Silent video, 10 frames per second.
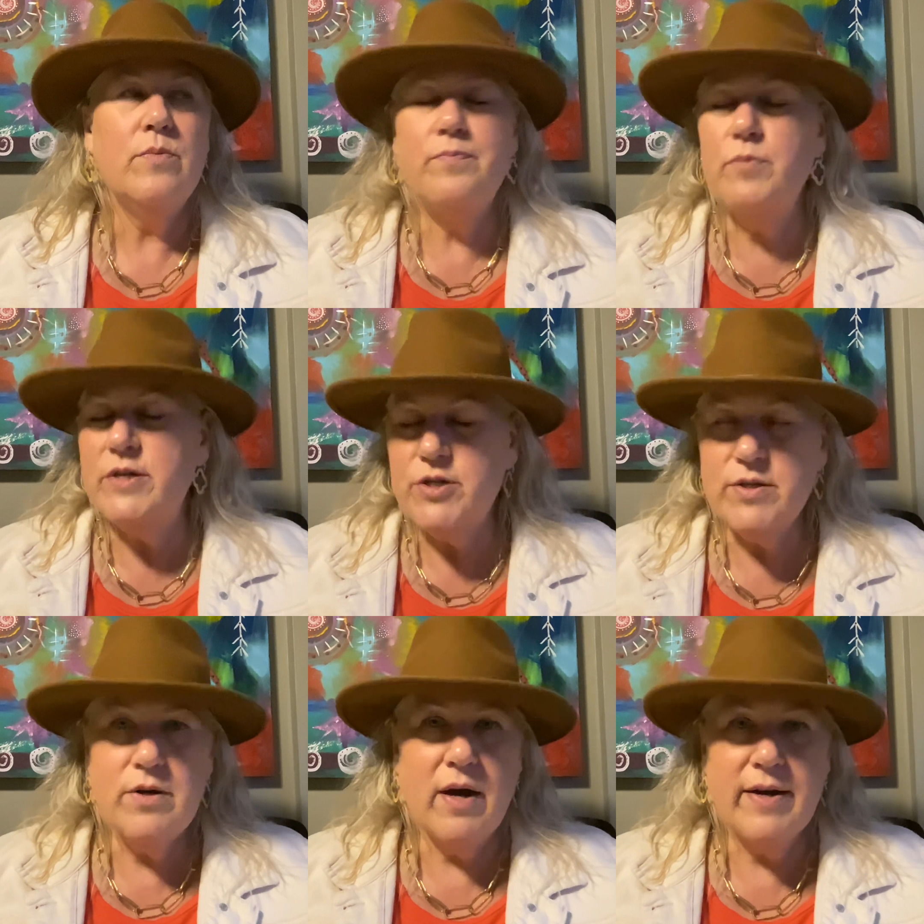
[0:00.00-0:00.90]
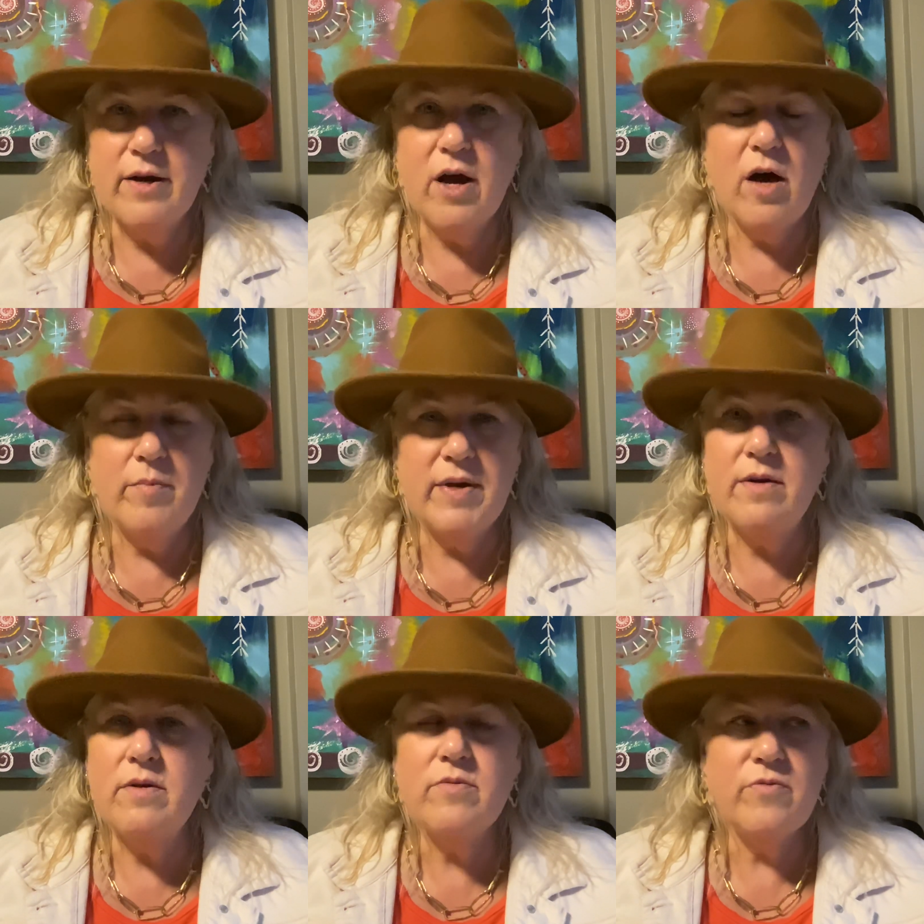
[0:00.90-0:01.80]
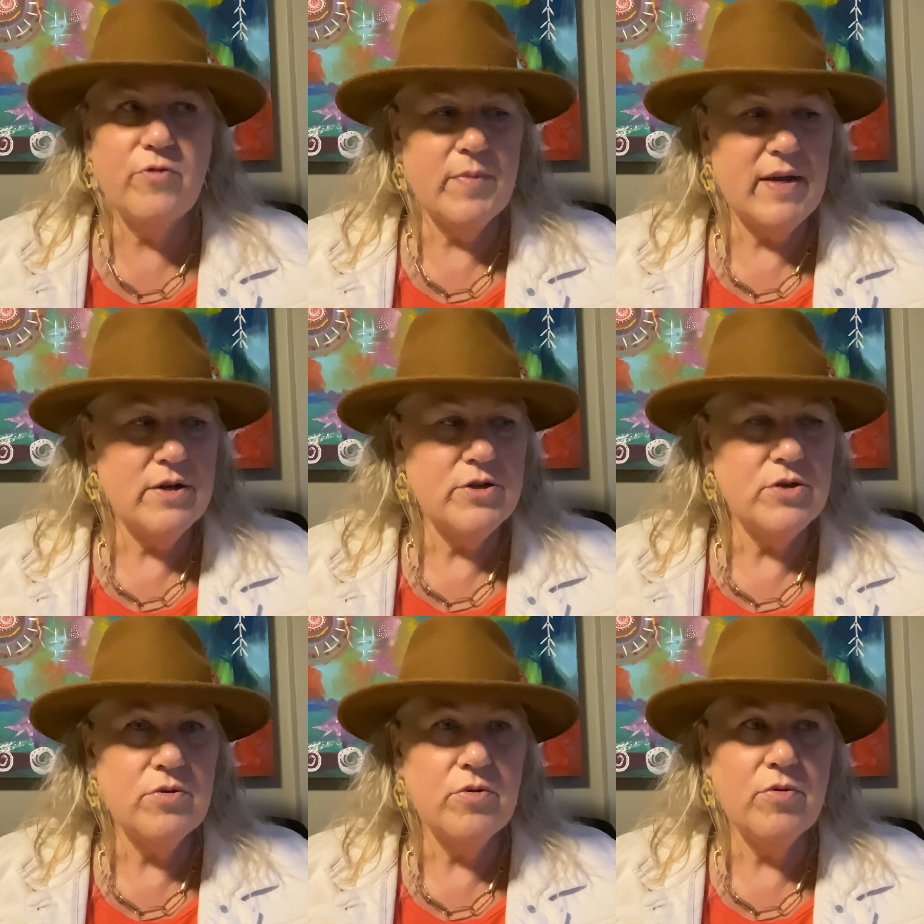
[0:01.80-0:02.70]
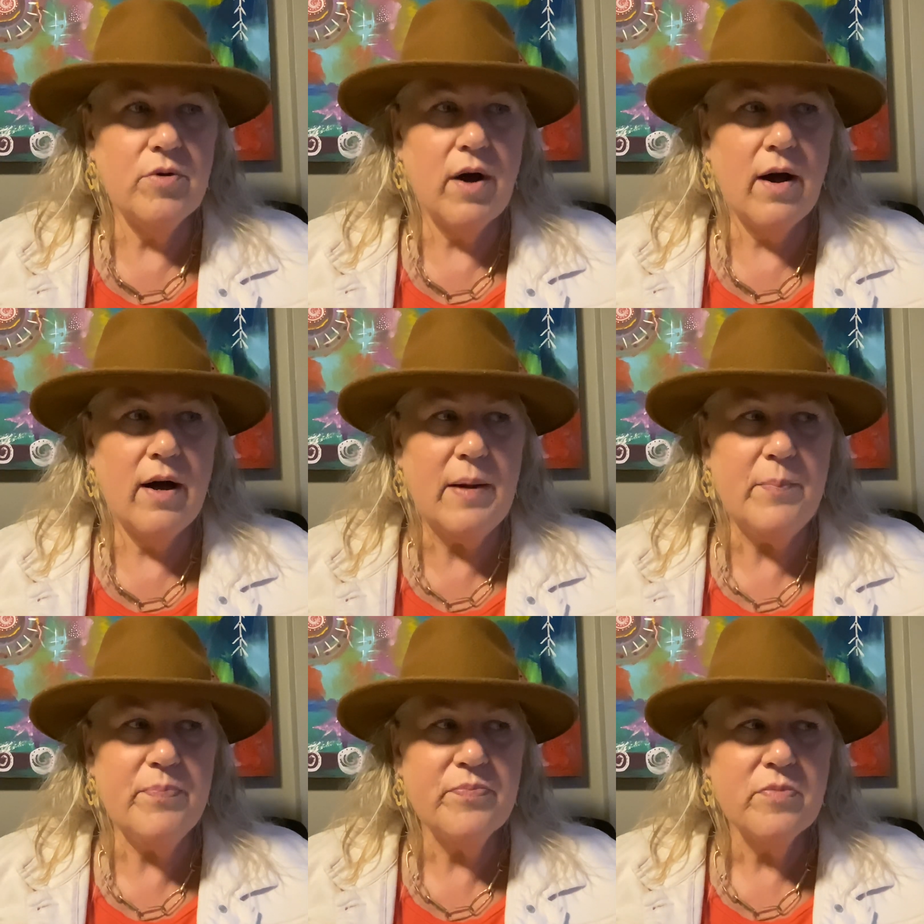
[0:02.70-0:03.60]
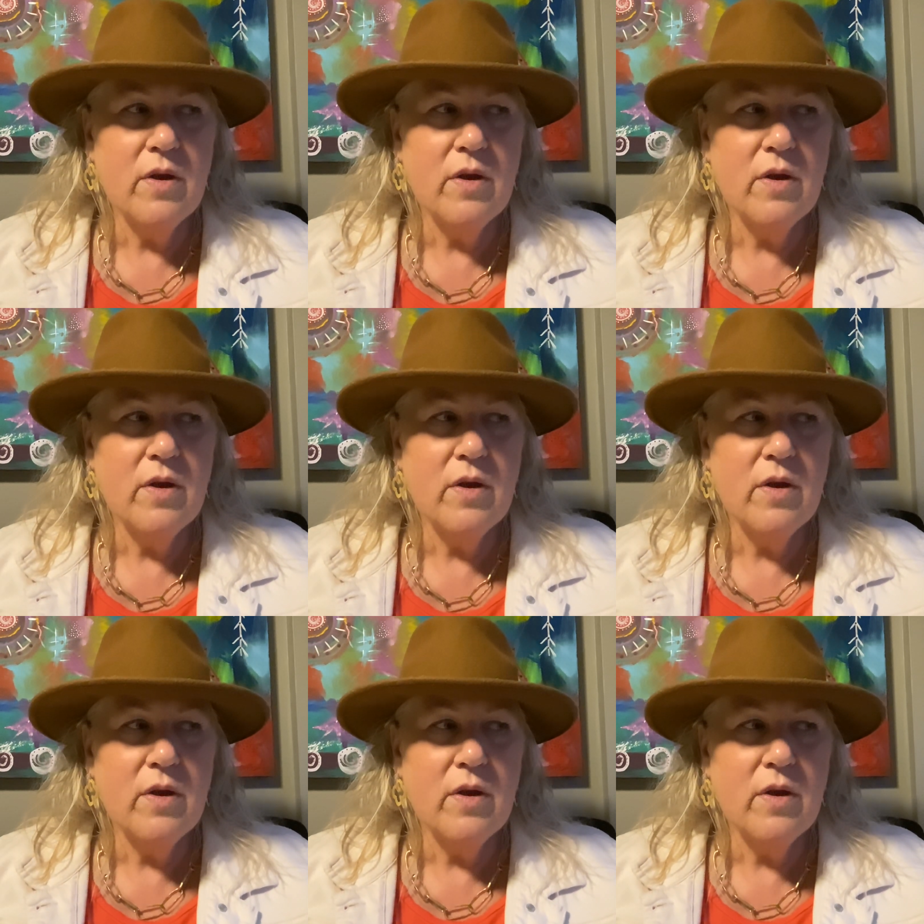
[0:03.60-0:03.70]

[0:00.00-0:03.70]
which is not uncommon for me to do. Um,